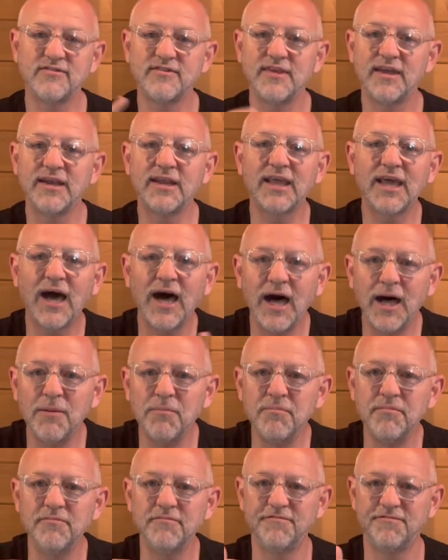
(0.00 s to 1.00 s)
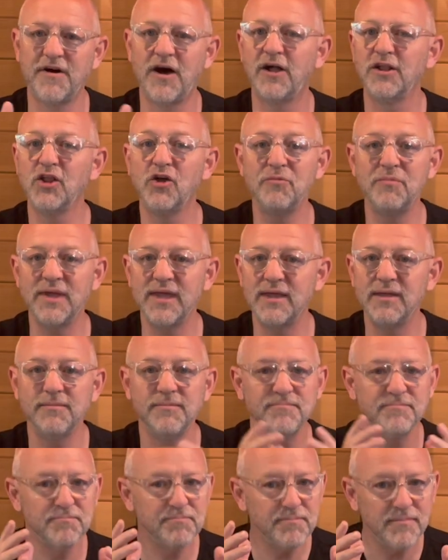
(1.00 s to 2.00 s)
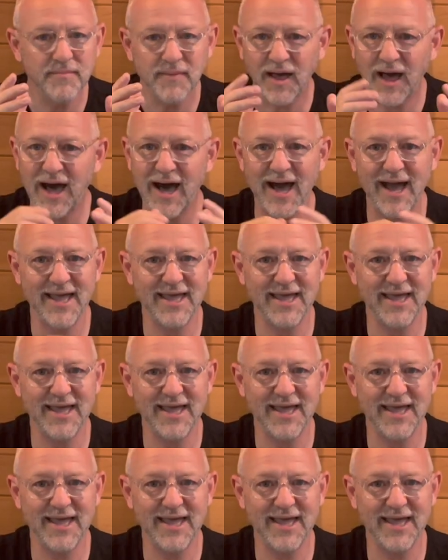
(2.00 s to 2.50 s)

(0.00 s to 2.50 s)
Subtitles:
said, "Come, follow me." High